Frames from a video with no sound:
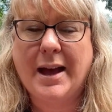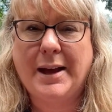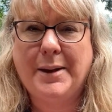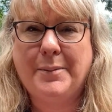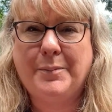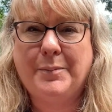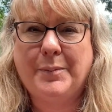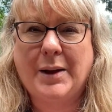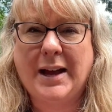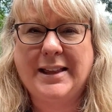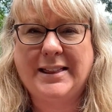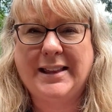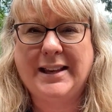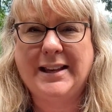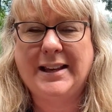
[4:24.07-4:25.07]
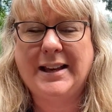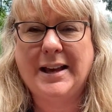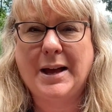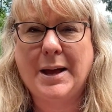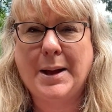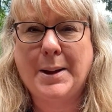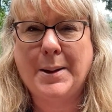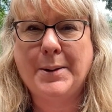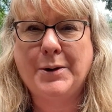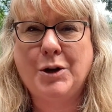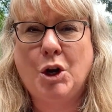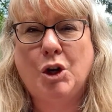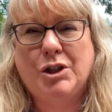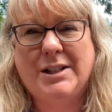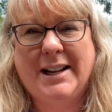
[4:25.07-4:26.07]
I think
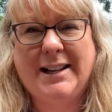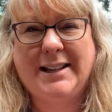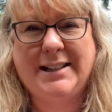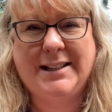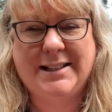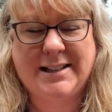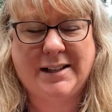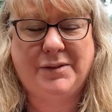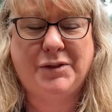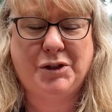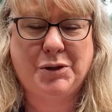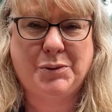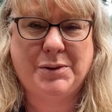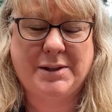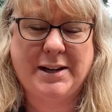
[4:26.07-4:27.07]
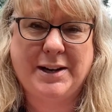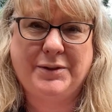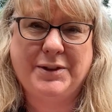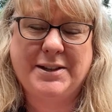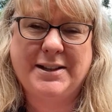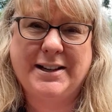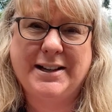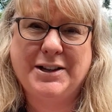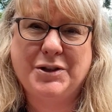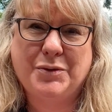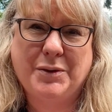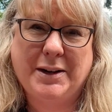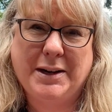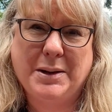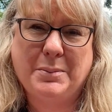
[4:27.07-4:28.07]
not taking yourself too seriously is
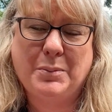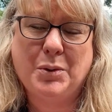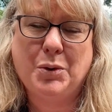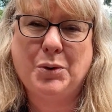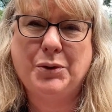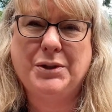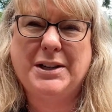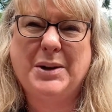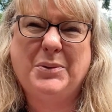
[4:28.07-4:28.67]
really important.